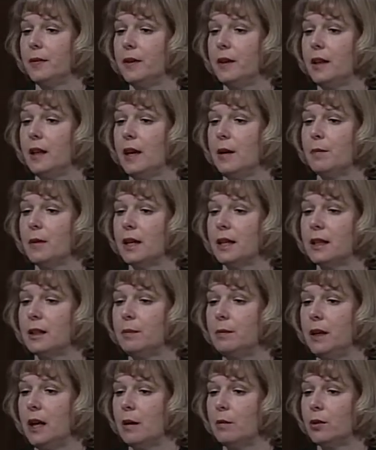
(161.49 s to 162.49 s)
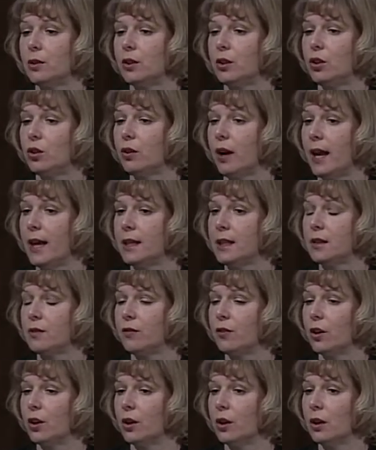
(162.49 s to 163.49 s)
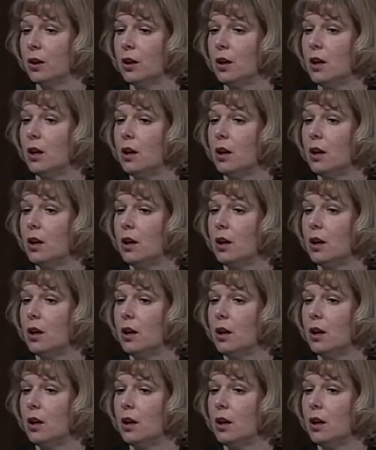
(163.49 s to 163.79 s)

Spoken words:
They must be able to transfer